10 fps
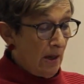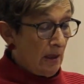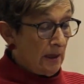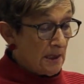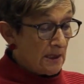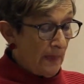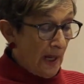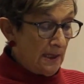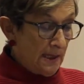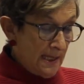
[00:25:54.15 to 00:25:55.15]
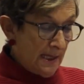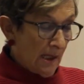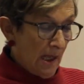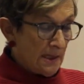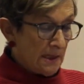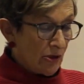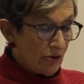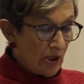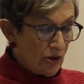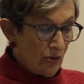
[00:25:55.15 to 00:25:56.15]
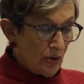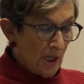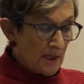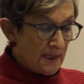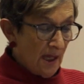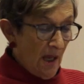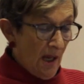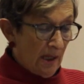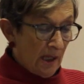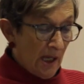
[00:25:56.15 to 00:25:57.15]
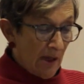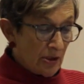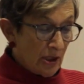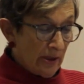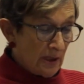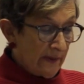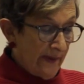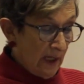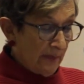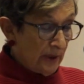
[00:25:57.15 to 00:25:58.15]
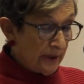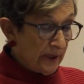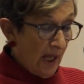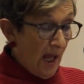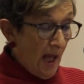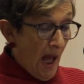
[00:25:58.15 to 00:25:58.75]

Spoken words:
colonies by legalising trade unions and encouraging their development.